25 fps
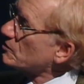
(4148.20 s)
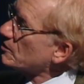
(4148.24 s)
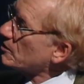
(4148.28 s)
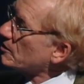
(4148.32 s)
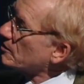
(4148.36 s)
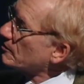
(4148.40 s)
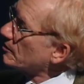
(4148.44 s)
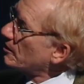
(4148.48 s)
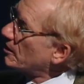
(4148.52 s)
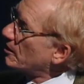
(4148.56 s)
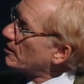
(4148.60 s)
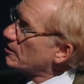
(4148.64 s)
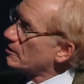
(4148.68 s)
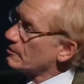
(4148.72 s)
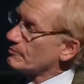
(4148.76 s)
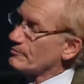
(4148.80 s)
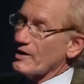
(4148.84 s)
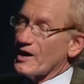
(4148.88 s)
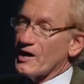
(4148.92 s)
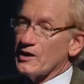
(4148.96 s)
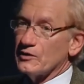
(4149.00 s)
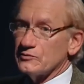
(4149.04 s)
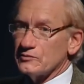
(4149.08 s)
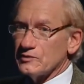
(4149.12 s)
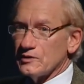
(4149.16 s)
are, are
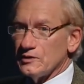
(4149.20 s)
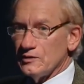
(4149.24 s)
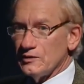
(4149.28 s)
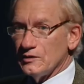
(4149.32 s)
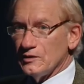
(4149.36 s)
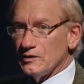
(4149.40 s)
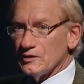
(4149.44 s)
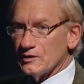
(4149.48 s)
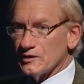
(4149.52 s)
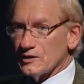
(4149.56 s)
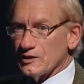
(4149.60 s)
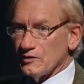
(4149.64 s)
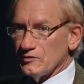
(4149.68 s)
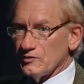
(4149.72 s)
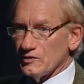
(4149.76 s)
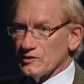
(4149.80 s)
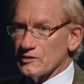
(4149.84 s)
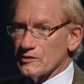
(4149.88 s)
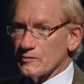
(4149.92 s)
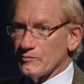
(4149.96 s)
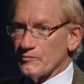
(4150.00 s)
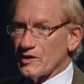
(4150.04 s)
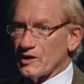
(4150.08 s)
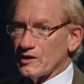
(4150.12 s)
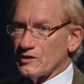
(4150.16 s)
about killing
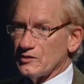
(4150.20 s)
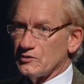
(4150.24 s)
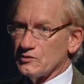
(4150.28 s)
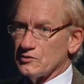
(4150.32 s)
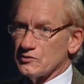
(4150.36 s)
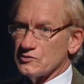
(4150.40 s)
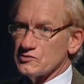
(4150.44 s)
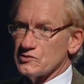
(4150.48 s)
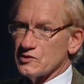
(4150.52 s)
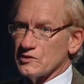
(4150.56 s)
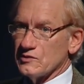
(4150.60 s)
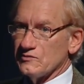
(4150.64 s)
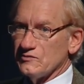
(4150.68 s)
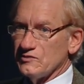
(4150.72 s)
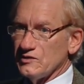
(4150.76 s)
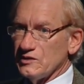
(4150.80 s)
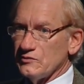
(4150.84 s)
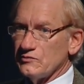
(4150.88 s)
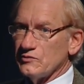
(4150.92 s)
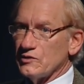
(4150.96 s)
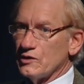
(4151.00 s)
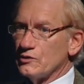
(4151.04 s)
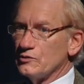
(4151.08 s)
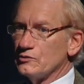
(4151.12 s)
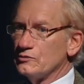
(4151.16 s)
competitors in
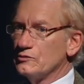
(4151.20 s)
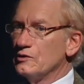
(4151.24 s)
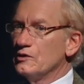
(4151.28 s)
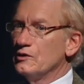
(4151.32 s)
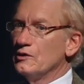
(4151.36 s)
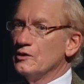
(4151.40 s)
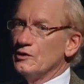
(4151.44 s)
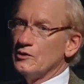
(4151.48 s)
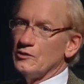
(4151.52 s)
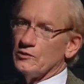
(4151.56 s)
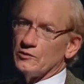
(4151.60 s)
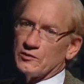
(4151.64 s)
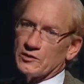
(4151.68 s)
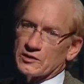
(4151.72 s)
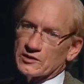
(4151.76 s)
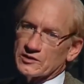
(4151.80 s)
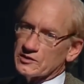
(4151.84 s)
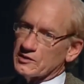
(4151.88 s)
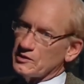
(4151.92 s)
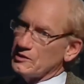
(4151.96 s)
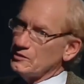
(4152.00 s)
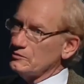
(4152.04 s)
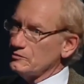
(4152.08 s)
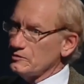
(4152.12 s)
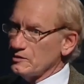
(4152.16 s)
vivo or
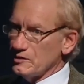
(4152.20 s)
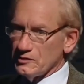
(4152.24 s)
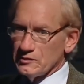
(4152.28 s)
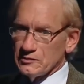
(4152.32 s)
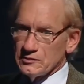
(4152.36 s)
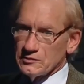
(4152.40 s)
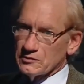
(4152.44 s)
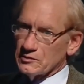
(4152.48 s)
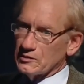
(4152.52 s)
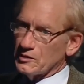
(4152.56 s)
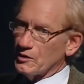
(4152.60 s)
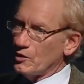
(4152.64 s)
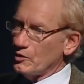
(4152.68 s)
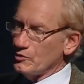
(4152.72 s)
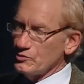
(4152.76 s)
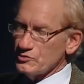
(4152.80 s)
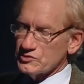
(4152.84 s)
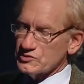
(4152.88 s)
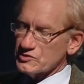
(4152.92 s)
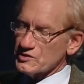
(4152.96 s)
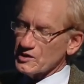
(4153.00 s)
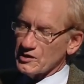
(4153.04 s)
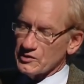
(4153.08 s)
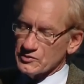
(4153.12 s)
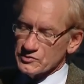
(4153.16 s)
killing
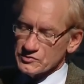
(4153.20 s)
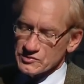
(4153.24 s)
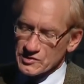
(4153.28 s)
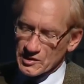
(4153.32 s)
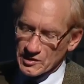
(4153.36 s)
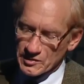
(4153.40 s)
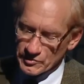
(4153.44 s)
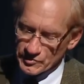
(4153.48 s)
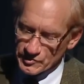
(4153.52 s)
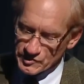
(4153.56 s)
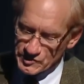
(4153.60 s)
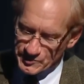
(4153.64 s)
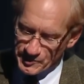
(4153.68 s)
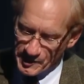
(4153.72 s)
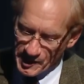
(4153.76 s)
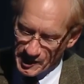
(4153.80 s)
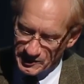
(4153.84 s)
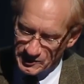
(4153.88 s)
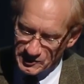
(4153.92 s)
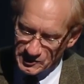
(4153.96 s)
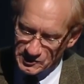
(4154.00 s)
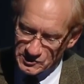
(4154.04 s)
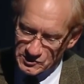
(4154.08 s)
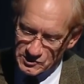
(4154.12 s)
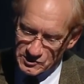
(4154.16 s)
host cells that are
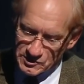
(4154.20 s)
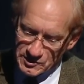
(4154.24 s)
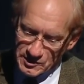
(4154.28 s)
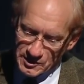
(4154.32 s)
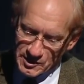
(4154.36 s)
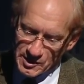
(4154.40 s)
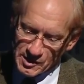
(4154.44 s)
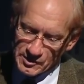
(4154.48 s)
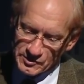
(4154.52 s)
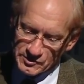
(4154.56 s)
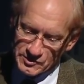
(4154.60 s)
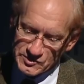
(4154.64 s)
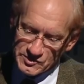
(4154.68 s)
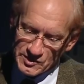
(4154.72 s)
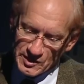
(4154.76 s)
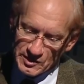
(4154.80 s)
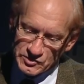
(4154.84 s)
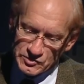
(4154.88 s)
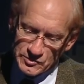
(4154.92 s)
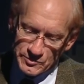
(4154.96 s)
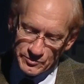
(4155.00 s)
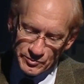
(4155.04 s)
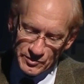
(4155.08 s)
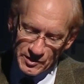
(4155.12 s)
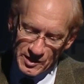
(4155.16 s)
responding to the
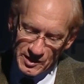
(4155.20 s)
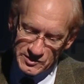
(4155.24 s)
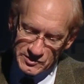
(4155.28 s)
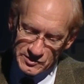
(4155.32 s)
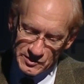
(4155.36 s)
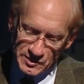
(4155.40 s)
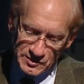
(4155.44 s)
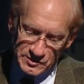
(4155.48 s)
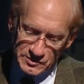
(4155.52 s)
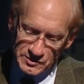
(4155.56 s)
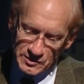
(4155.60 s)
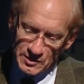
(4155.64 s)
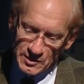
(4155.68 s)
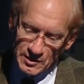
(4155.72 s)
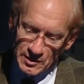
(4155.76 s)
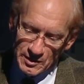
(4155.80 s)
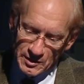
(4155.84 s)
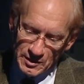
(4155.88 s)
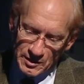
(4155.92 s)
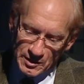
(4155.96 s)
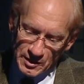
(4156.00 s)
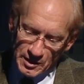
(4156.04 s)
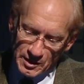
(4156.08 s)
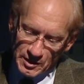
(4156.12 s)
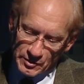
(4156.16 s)
colonization process
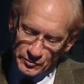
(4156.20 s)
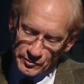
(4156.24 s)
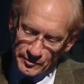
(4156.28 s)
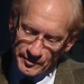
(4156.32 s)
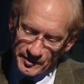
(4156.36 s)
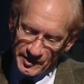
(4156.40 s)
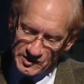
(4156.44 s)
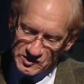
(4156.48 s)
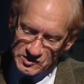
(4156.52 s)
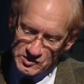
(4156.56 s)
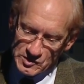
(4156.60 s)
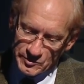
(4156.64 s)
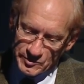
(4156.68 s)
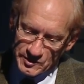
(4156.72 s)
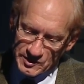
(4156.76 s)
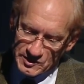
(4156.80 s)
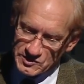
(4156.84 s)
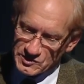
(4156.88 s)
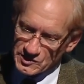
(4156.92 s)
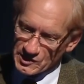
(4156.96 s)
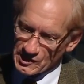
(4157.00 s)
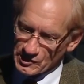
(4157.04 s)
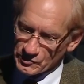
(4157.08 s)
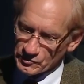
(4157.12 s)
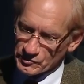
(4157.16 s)
uh, remains to be
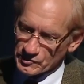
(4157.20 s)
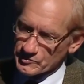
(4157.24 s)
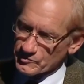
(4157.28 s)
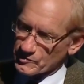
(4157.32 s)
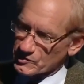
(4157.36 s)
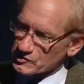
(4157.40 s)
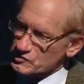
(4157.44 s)
seen with